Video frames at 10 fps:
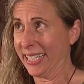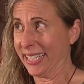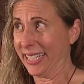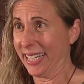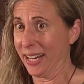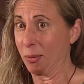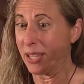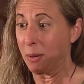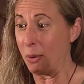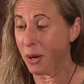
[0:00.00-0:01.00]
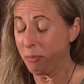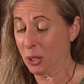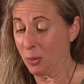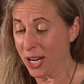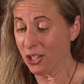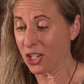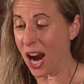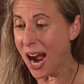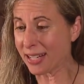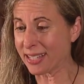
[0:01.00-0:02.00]
And it was like we were in between
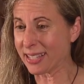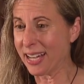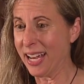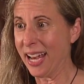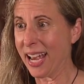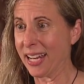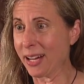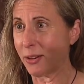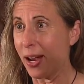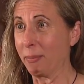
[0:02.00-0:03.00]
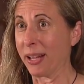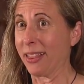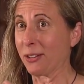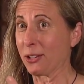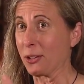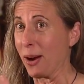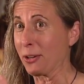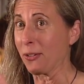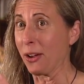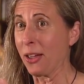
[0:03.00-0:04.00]
shots and like, okay, I'm like, there's a
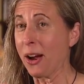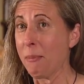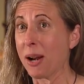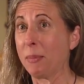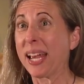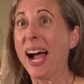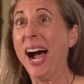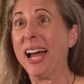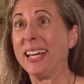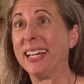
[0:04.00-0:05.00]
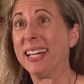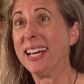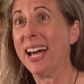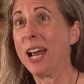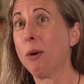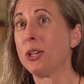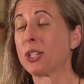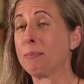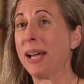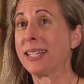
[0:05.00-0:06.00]
director. There they come. And I'm like, hi, I know we just
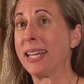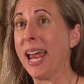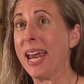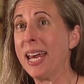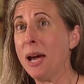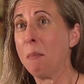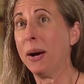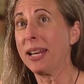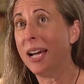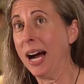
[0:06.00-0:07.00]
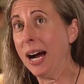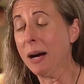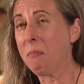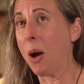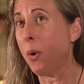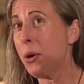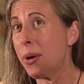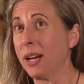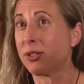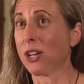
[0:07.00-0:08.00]
met today, but I'm wondering
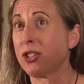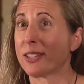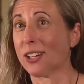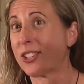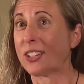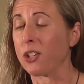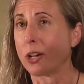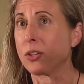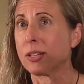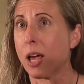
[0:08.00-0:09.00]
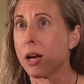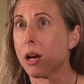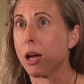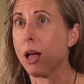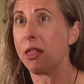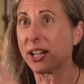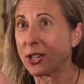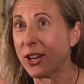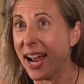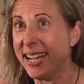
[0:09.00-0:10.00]
if such and such, such and such. He's like, that's a
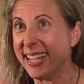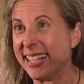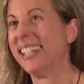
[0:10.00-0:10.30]
good idea.